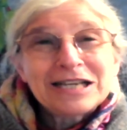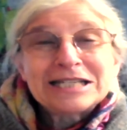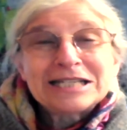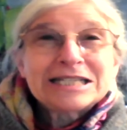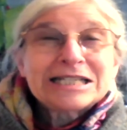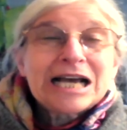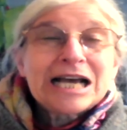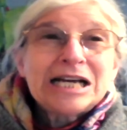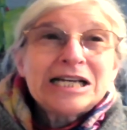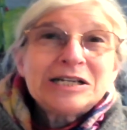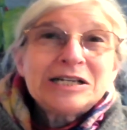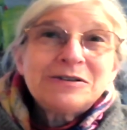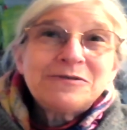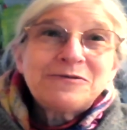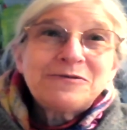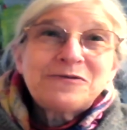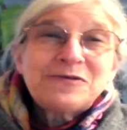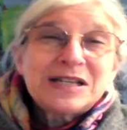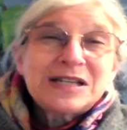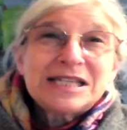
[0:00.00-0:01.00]
it's kind of
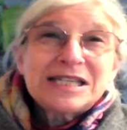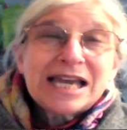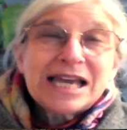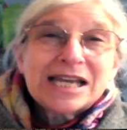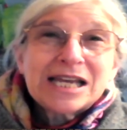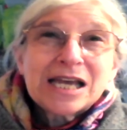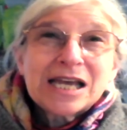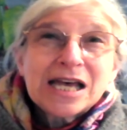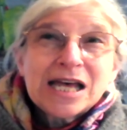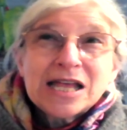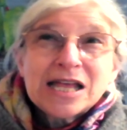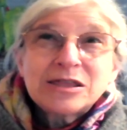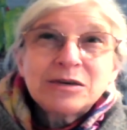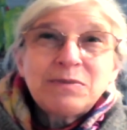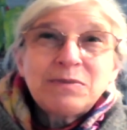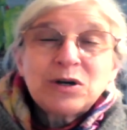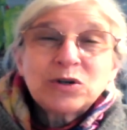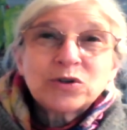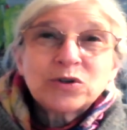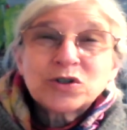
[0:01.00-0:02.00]
like the
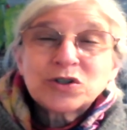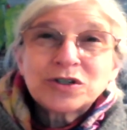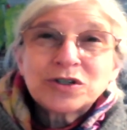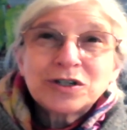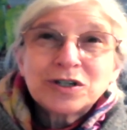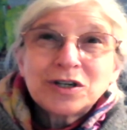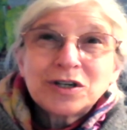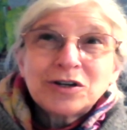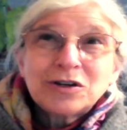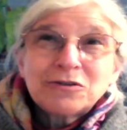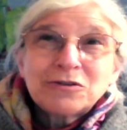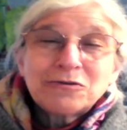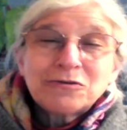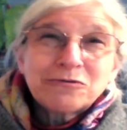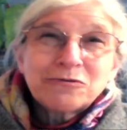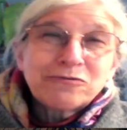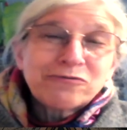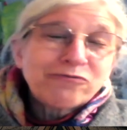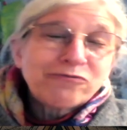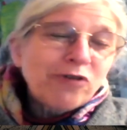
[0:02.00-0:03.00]
most
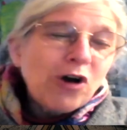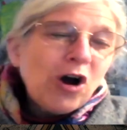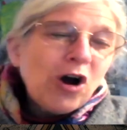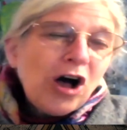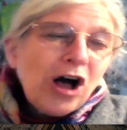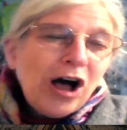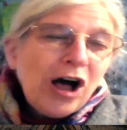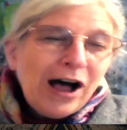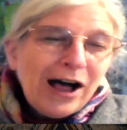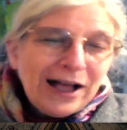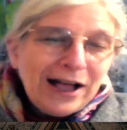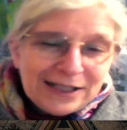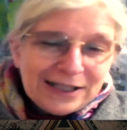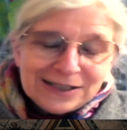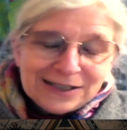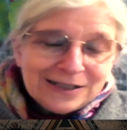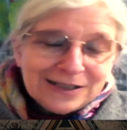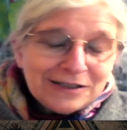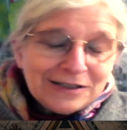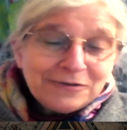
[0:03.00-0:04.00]
raw
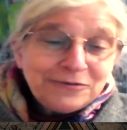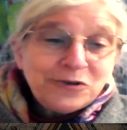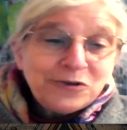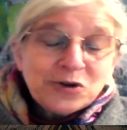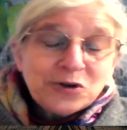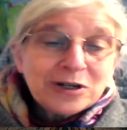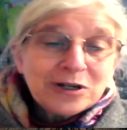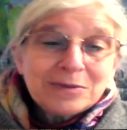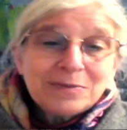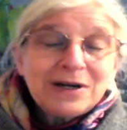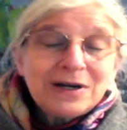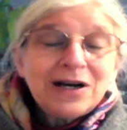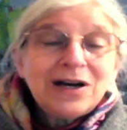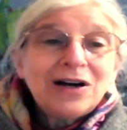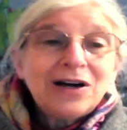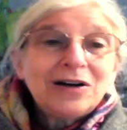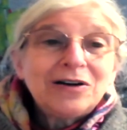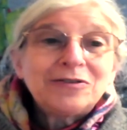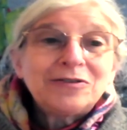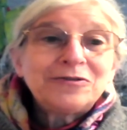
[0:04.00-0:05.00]
form
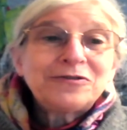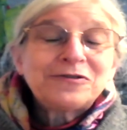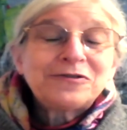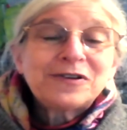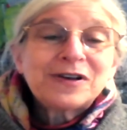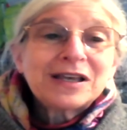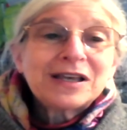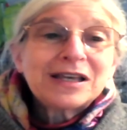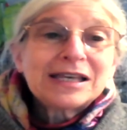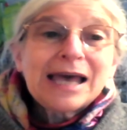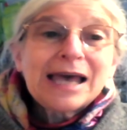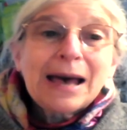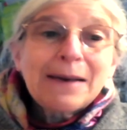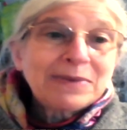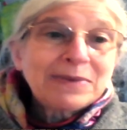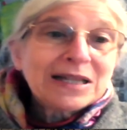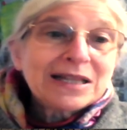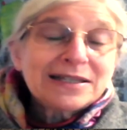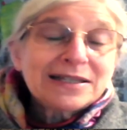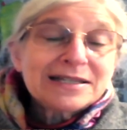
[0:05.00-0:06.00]
of
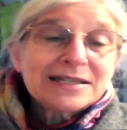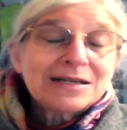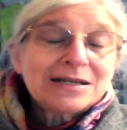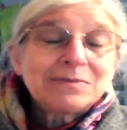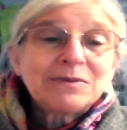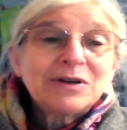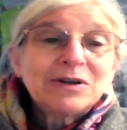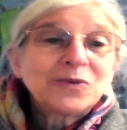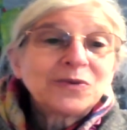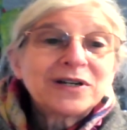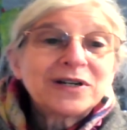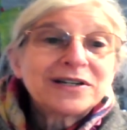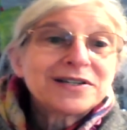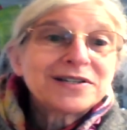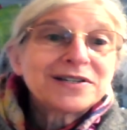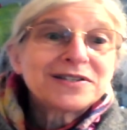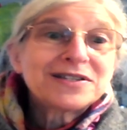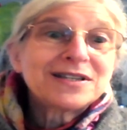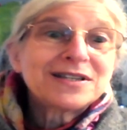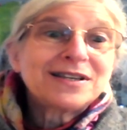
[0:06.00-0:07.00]
capitalism,
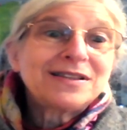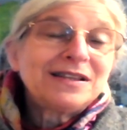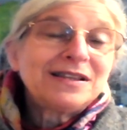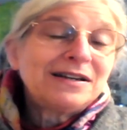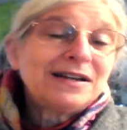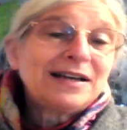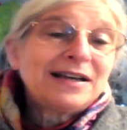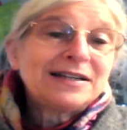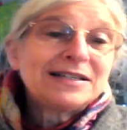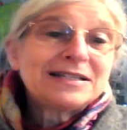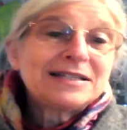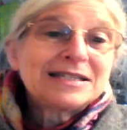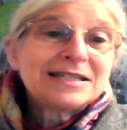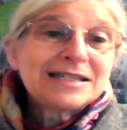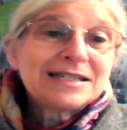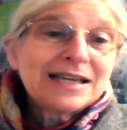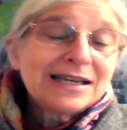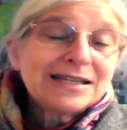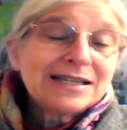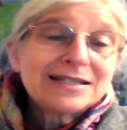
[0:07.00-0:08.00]
whereas in the United
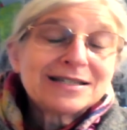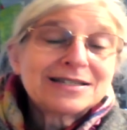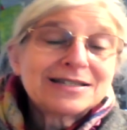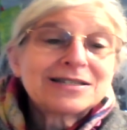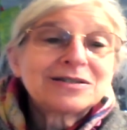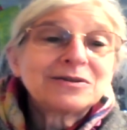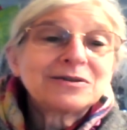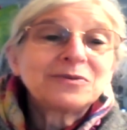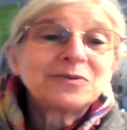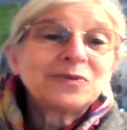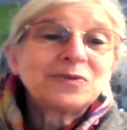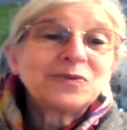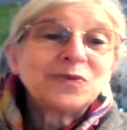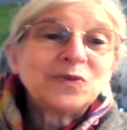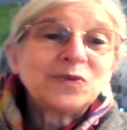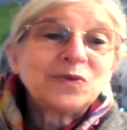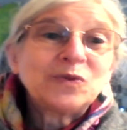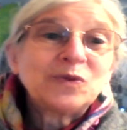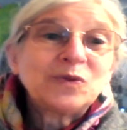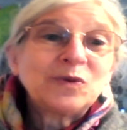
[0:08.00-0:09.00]
States,
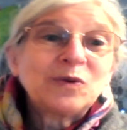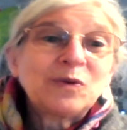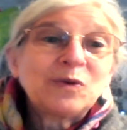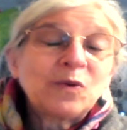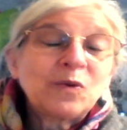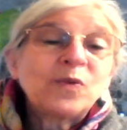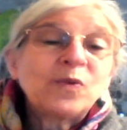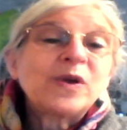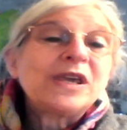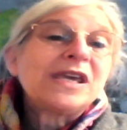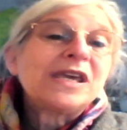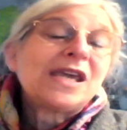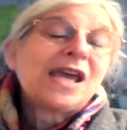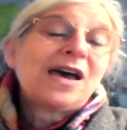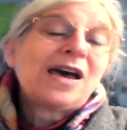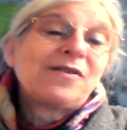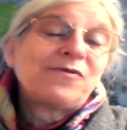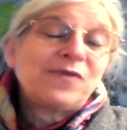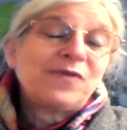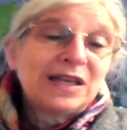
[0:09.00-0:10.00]
we
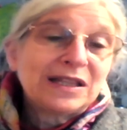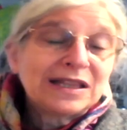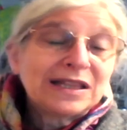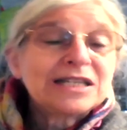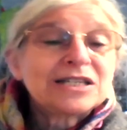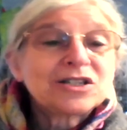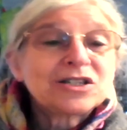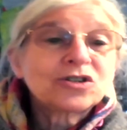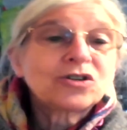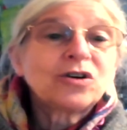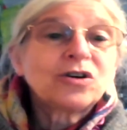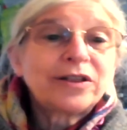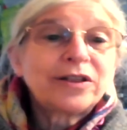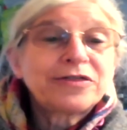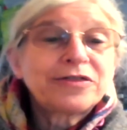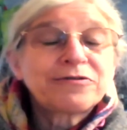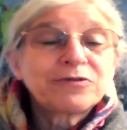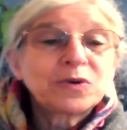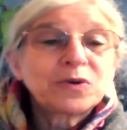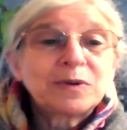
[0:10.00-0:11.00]
have at least gone
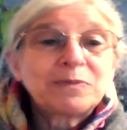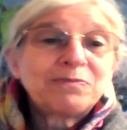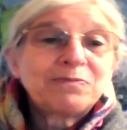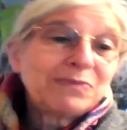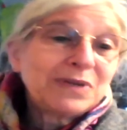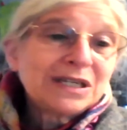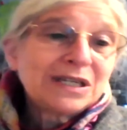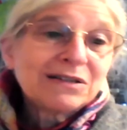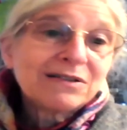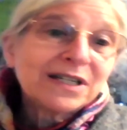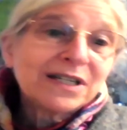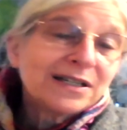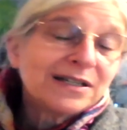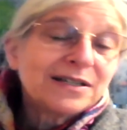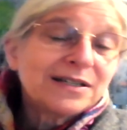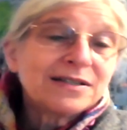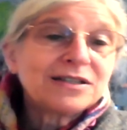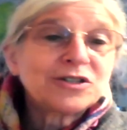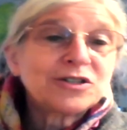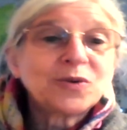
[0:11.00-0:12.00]
through a period
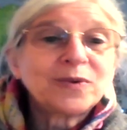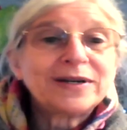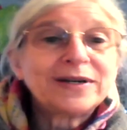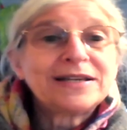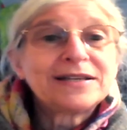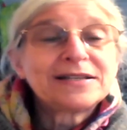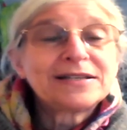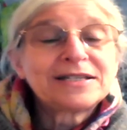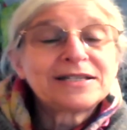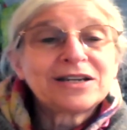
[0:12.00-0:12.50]
in the twentieth